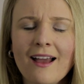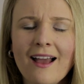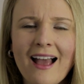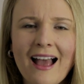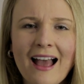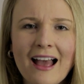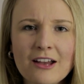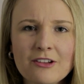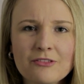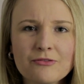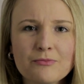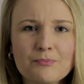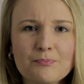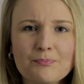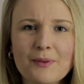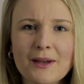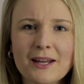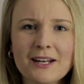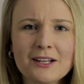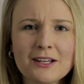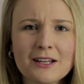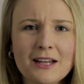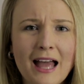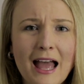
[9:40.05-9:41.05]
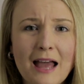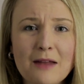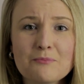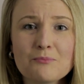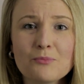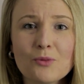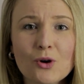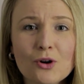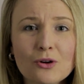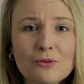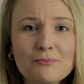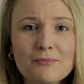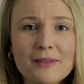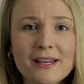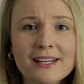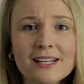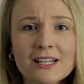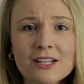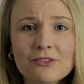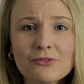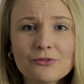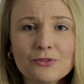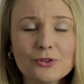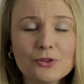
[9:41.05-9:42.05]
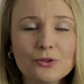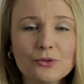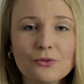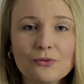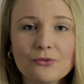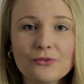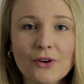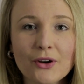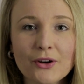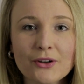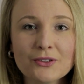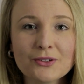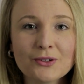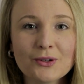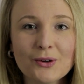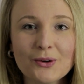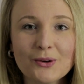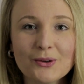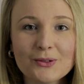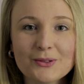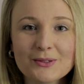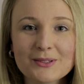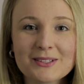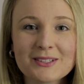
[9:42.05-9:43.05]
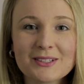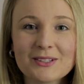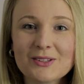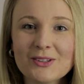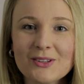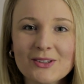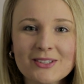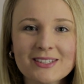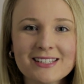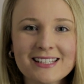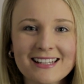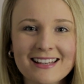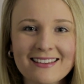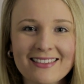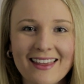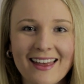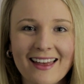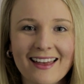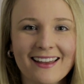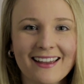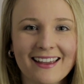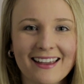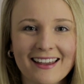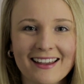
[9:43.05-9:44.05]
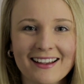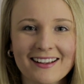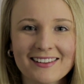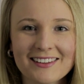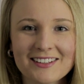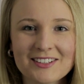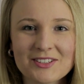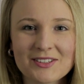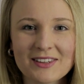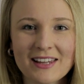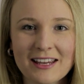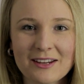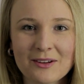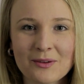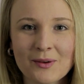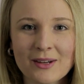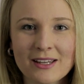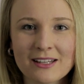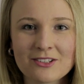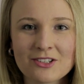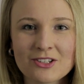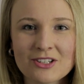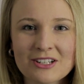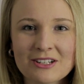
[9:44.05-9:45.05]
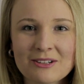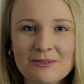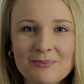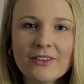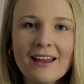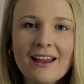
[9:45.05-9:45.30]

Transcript: Have better and more meaningful phone calls using the English language.